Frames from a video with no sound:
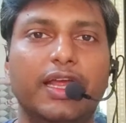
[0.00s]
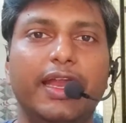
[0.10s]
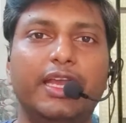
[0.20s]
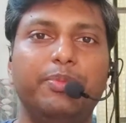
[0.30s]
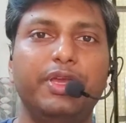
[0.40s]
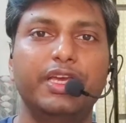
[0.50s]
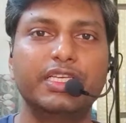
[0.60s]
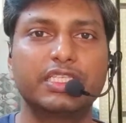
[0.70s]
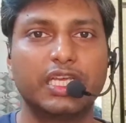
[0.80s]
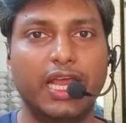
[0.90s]
ATP
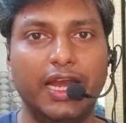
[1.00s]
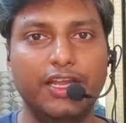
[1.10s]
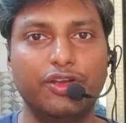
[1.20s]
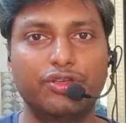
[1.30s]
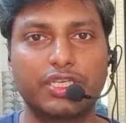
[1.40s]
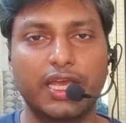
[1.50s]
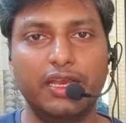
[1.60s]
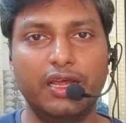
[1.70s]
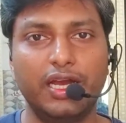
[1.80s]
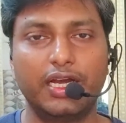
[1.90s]
is
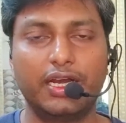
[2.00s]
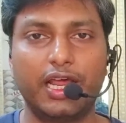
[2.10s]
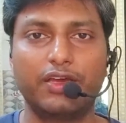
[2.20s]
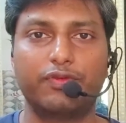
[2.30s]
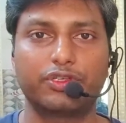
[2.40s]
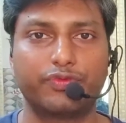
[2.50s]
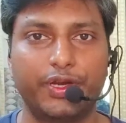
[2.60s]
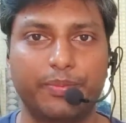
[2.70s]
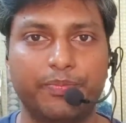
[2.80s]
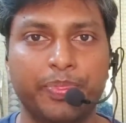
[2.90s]
adenosine
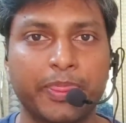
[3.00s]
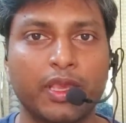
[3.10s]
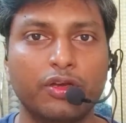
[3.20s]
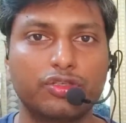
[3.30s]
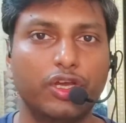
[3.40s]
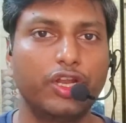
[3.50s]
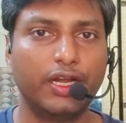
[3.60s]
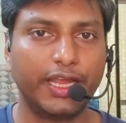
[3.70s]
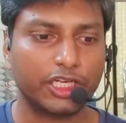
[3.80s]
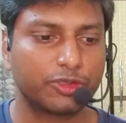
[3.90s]
triphosphate. So in your
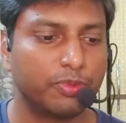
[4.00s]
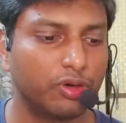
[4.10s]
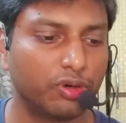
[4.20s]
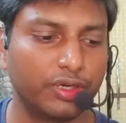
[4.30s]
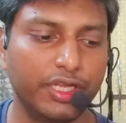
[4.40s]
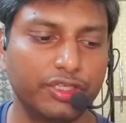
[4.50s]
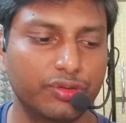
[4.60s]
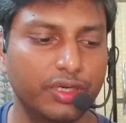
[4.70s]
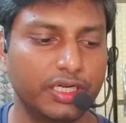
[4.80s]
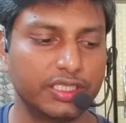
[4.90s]
textbook, dear
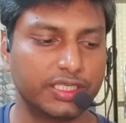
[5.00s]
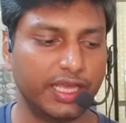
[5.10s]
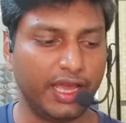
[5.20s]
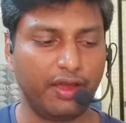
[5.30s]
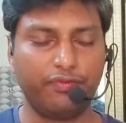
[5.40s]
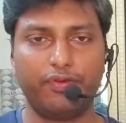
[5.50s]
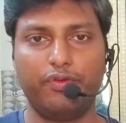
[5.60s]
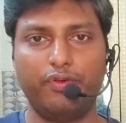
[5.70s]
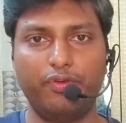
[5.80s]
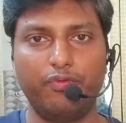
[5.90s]
students, they have
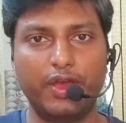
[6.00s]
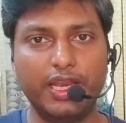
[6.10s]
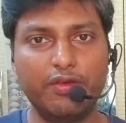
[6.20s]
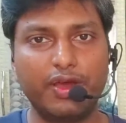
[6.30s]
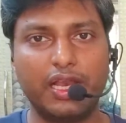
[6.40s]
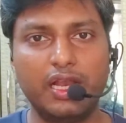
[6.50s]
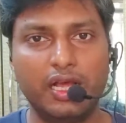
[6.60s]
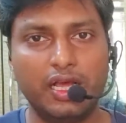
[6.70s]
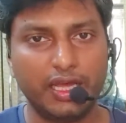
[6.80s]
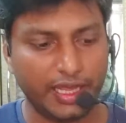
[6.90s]
very well
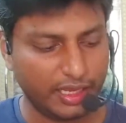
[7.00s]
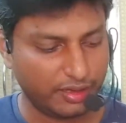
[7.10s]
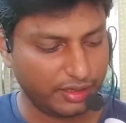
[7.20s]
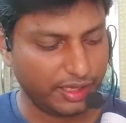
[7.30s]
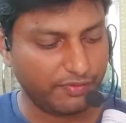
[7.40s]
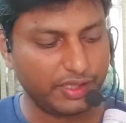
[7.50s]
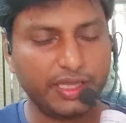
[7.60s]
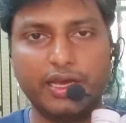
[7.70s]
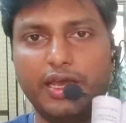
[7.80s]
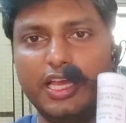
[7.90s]
given
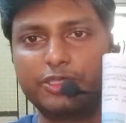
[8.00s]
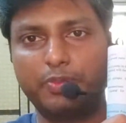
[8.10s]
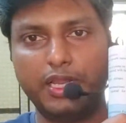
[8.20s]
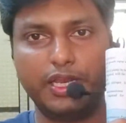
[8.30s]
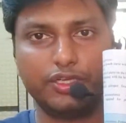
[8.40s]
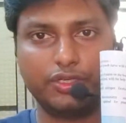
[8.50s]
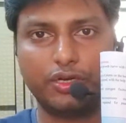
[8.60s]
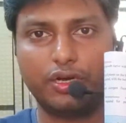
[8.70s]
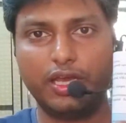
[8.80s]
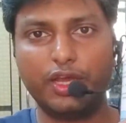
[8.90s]
the explanation,
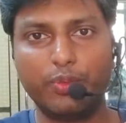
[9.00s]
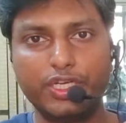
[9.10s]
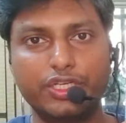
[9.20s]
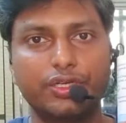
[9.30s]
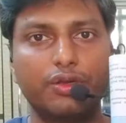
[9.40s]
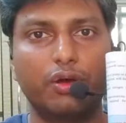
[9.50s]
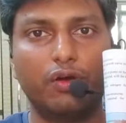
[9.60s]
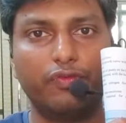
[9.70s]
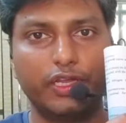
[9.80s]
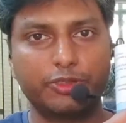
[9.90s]
equation
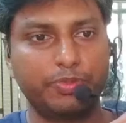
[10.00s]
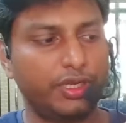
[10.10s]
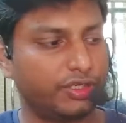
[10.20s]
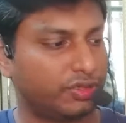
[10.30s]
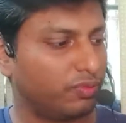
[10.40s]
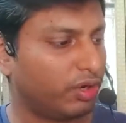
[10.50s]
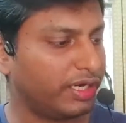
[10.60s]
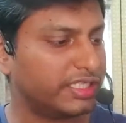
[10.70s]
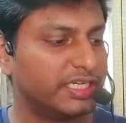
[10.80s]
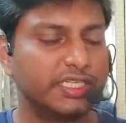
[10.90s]
of respiration. What
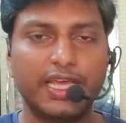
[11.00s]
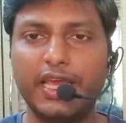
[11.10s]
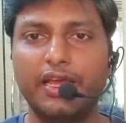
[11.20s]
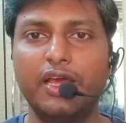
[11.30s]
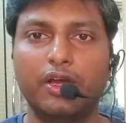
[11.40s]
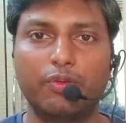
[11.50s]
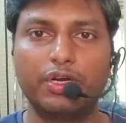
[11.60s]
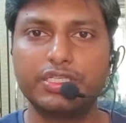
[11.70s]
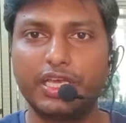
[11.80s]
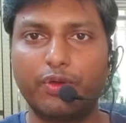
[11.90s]
does it say? What
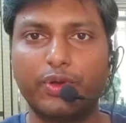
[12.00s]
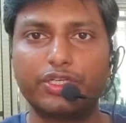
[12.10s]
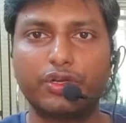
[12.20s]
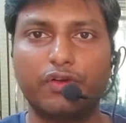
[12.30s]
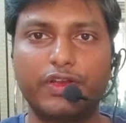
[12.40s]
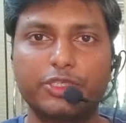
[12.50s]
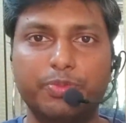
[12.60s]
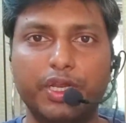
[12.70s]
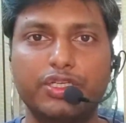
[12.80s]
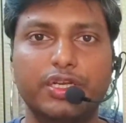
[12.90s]
is the equation of
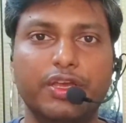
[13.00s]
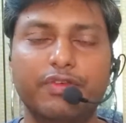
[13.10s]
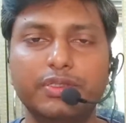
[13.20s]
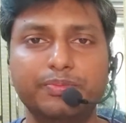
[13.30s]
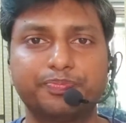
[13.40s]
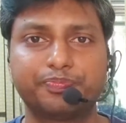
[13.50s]
respiration given?